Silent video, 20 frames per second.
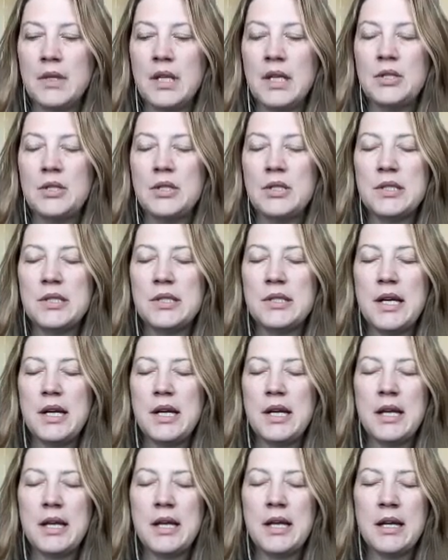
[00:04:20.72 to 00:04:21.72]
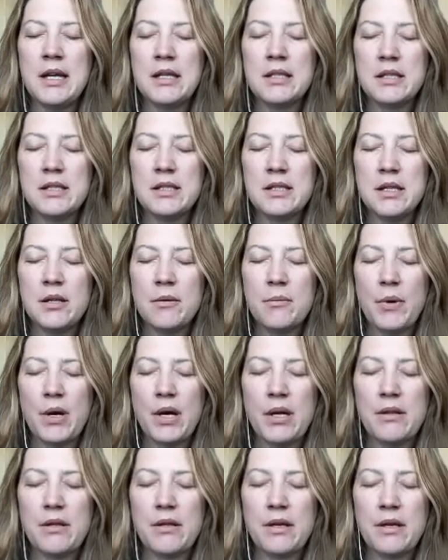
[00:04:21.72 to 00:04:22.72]
And just stay connected to the
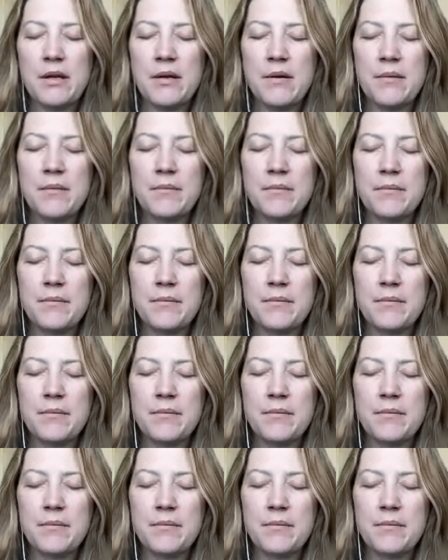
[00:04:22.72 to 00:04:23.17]
breath here.